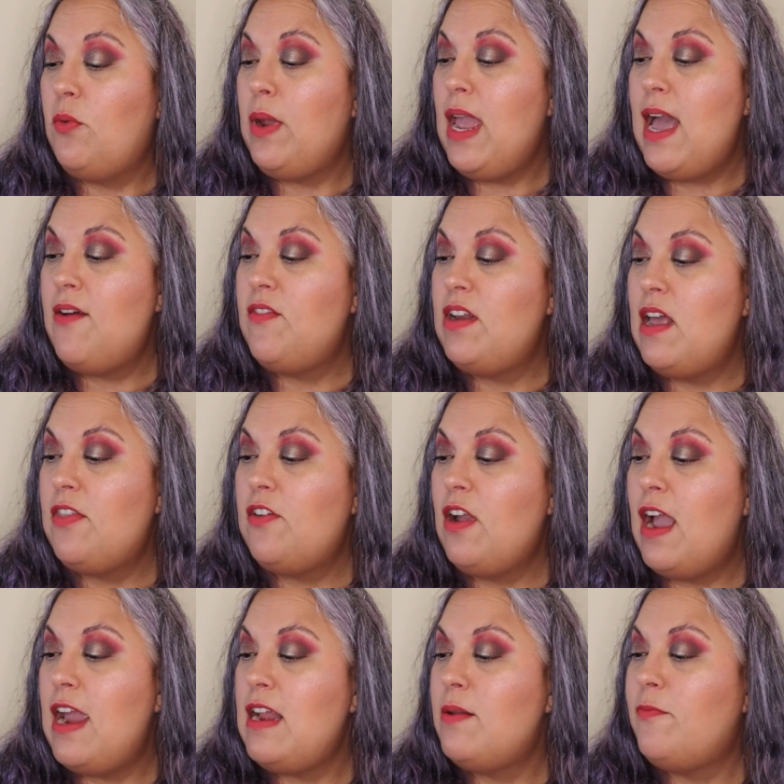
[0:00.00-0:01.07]
we have another
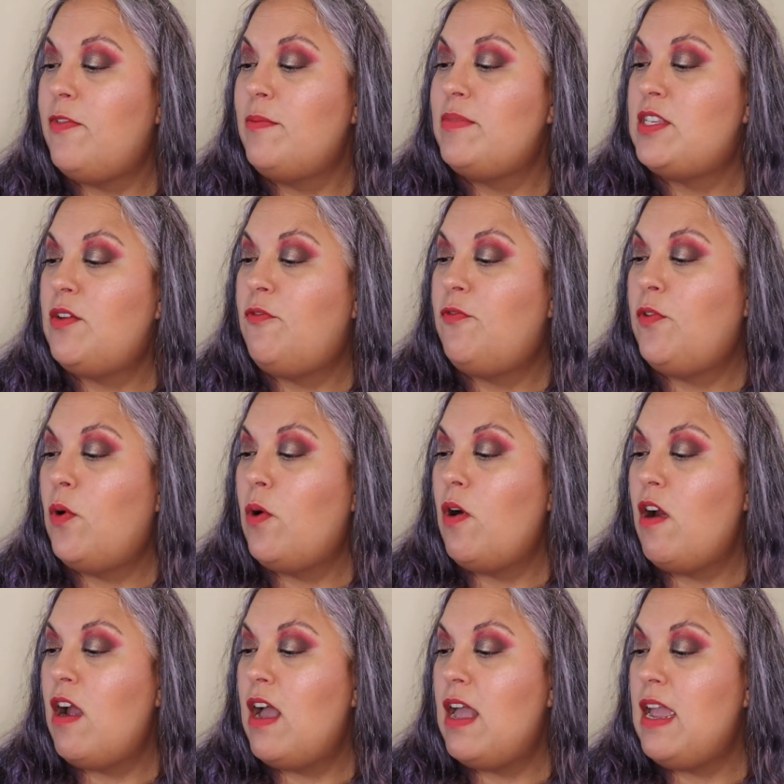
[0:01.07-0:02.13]
item from
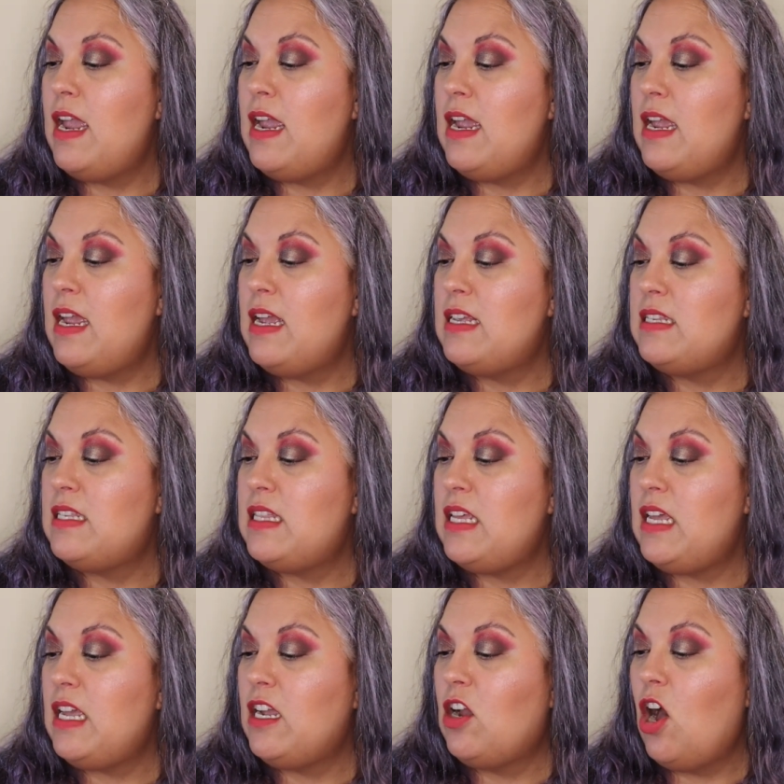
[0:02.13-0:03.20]
Sephora. It is
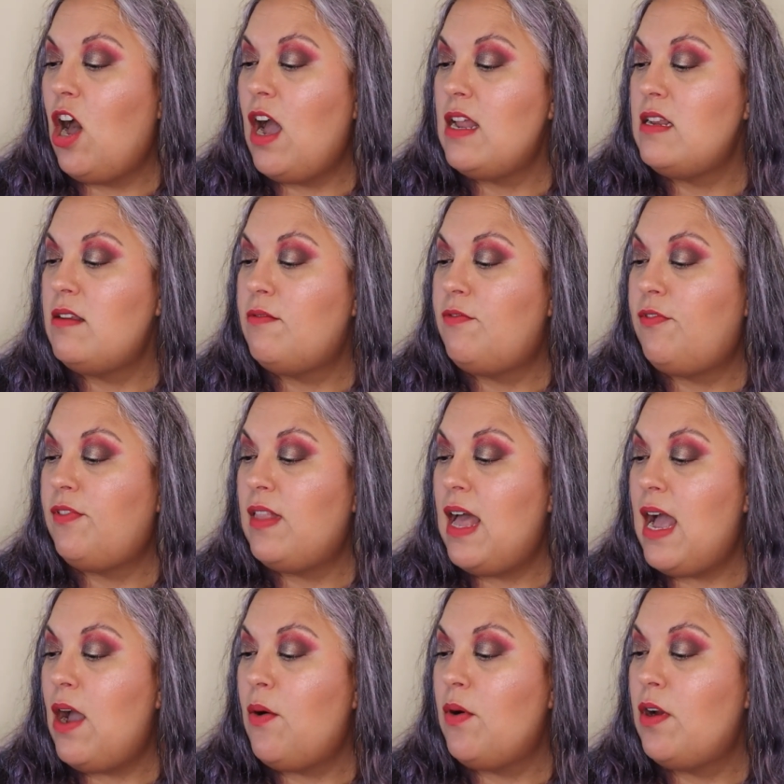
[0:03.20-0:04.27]
the Cotton
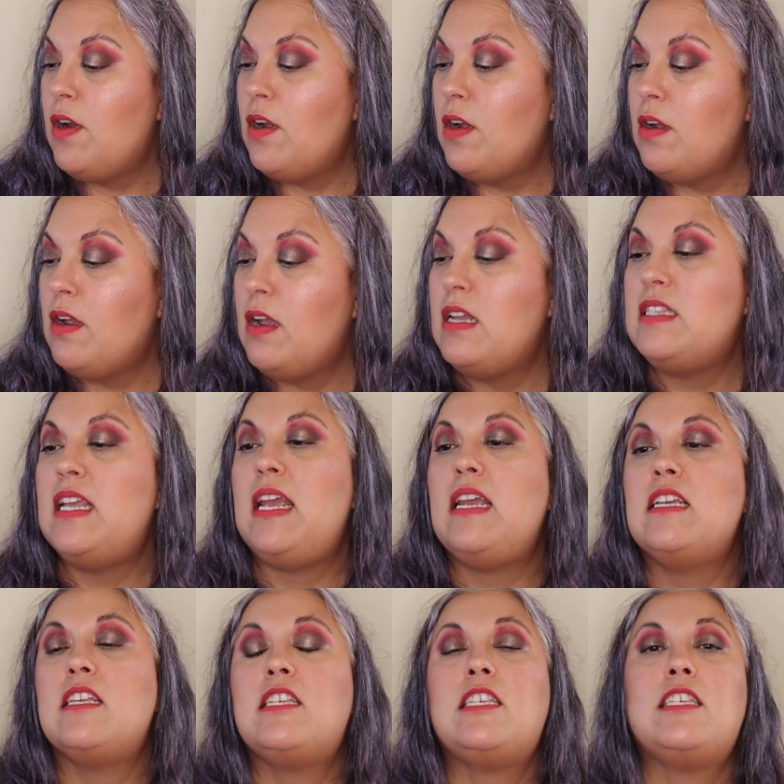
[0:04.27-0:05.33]
Flower. It's
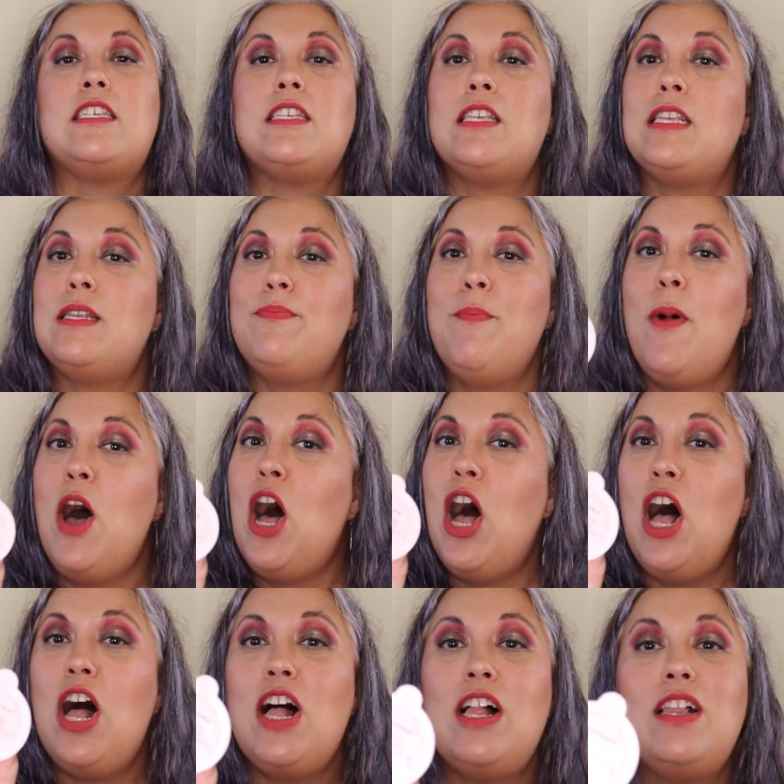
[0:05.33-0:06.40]
a
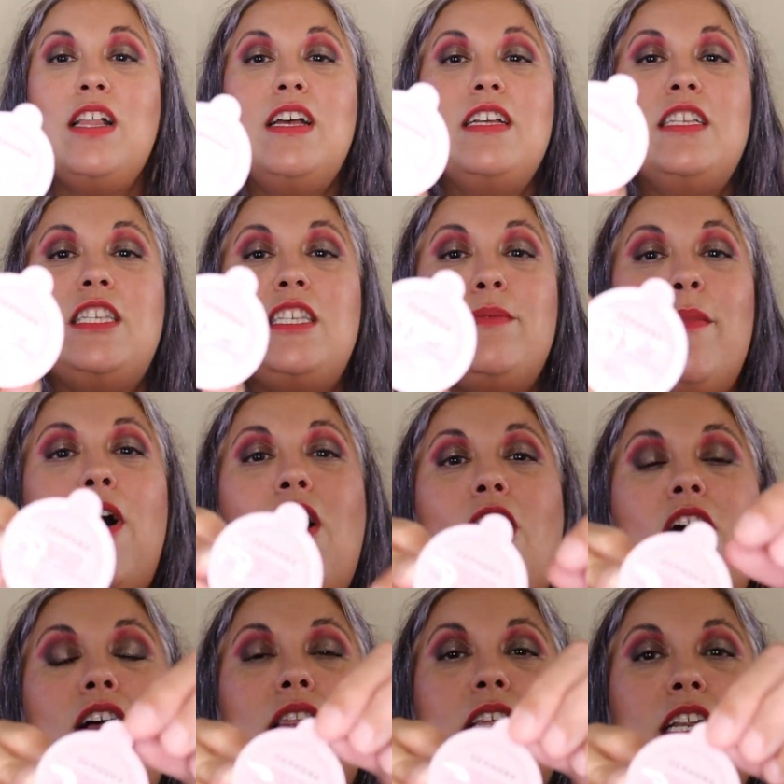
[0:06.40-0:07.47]
small
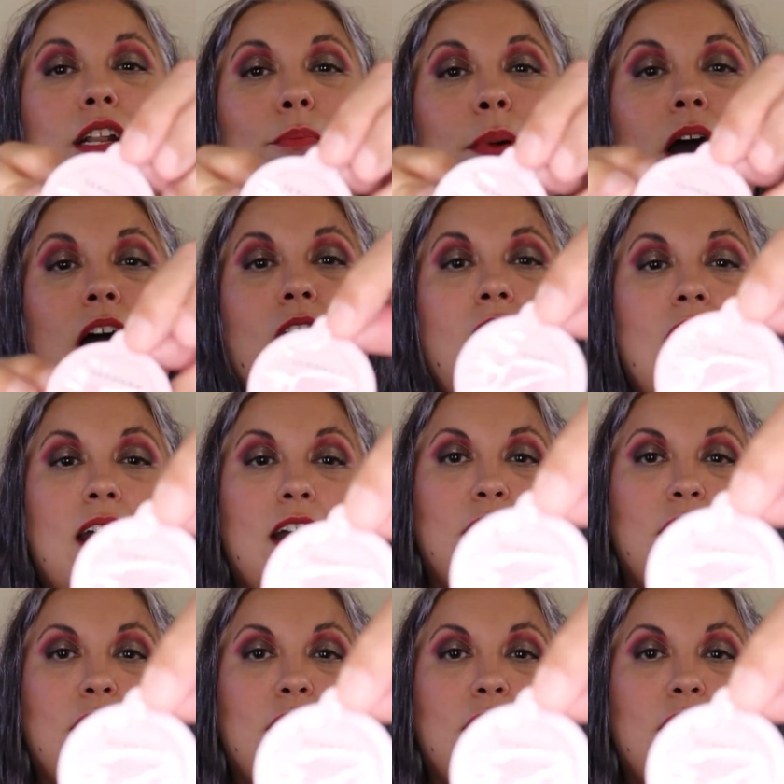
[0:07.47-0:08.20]
little pot